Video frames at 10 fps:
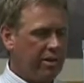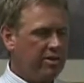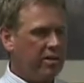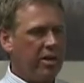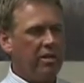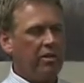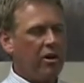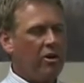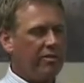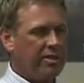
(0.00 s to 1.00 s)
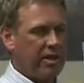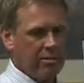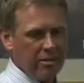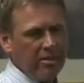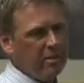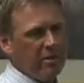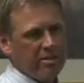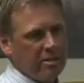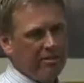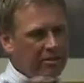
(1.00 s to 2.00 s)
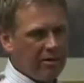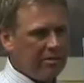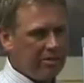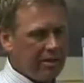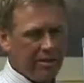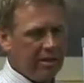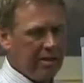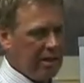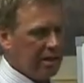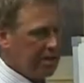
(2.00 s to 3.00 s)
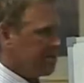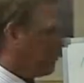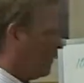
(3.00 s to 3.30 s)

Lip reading: or hit your head on the coffee table. You know, there's endless